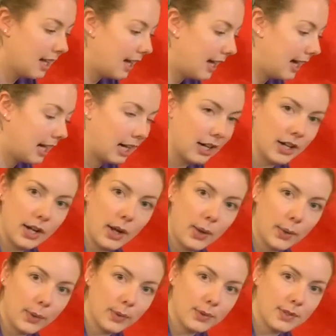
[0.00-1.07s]
and our
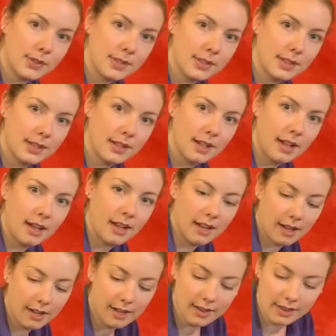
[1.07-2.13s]
nose.
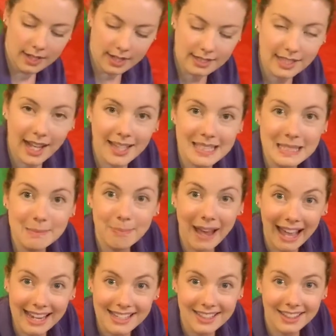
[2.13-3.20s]
There's a
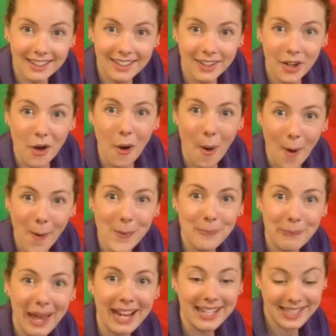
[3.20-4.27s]
spider on
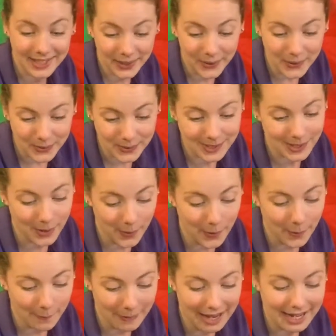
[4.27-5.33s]
my toes.
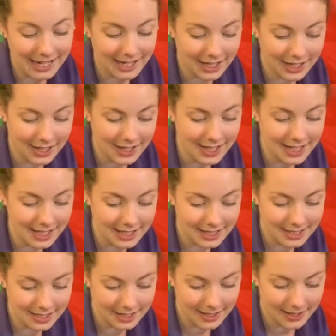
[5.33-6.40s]
Oh my
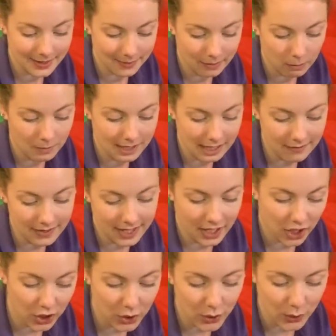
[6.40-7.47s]
goodness. Will we give it a
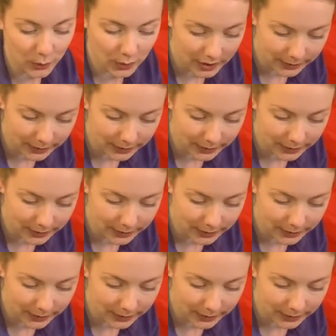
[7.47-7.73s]
go?